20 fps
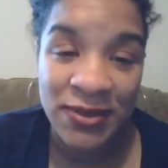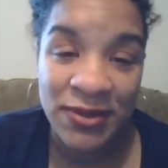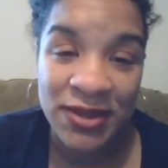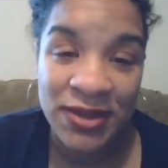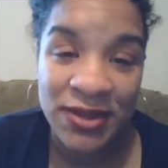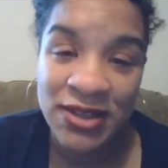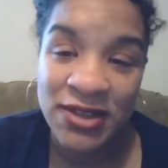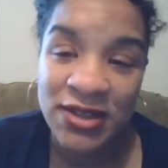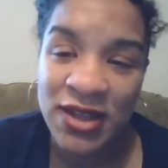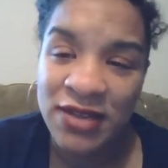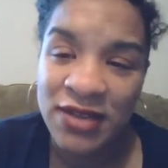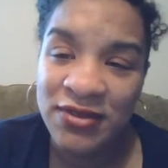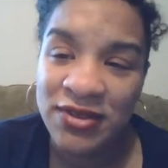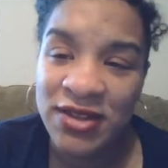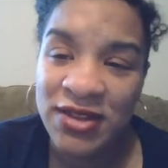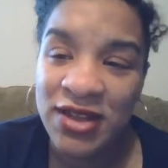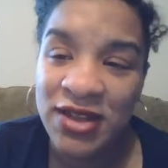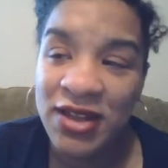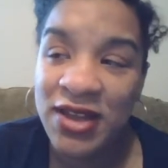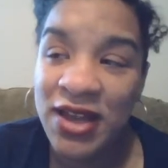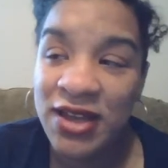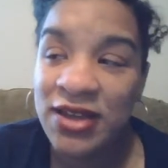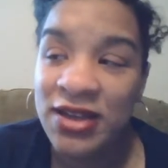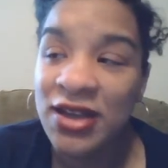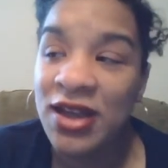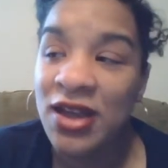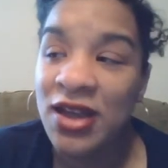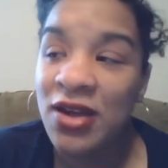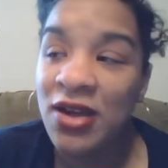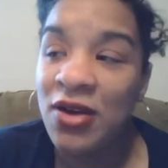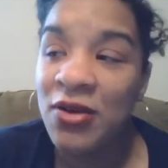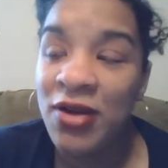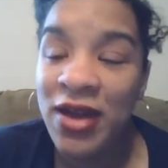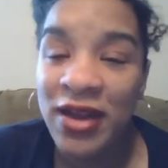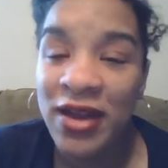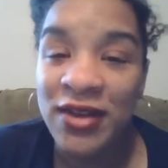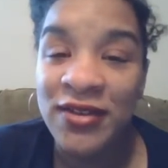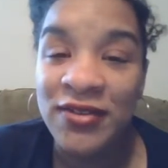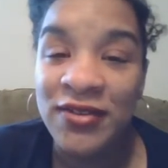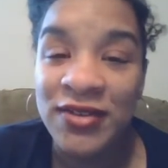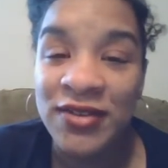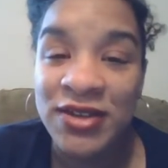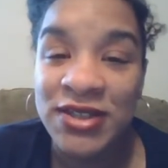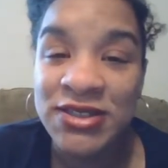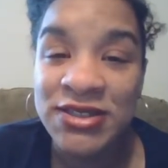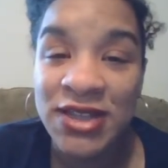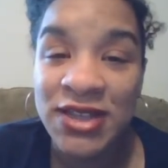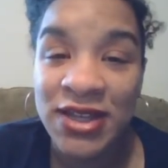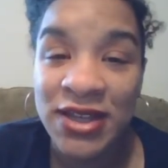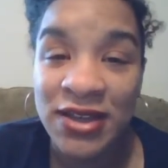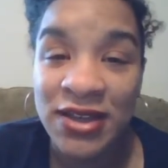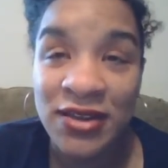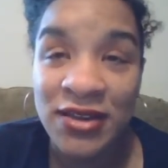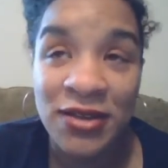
And then everything kind of got quiet for a second,